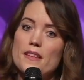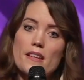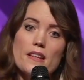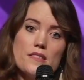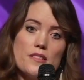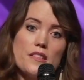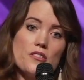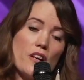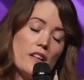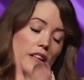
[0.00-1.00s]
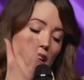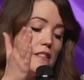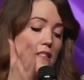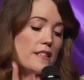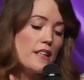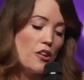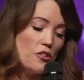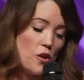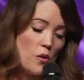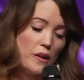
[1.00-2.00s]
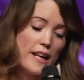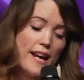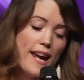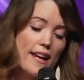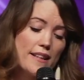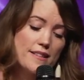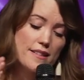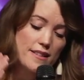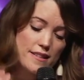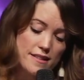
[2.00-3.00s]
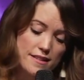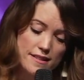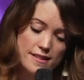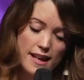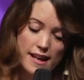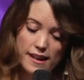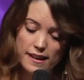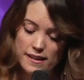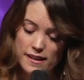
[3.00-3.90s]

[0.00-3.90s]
into the dark, into the unknown, and to this day,